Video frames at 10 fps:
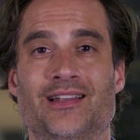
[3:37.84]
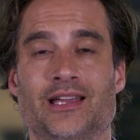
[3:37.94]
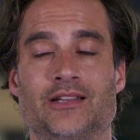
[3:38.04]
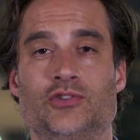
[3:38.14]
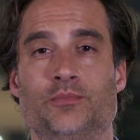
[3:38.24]

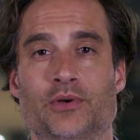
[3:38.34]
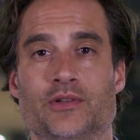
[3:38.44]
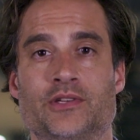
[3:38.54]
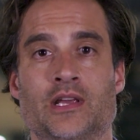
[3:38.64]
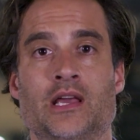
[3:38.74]
like to
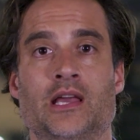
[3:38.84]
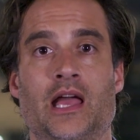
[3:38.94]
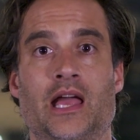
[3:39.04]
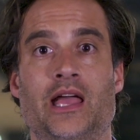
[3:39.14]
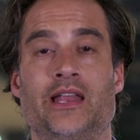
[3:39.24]
put
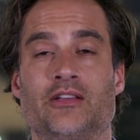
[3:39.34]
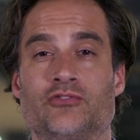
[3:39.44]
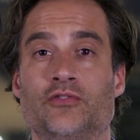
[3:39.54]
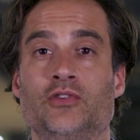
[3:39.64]
an extra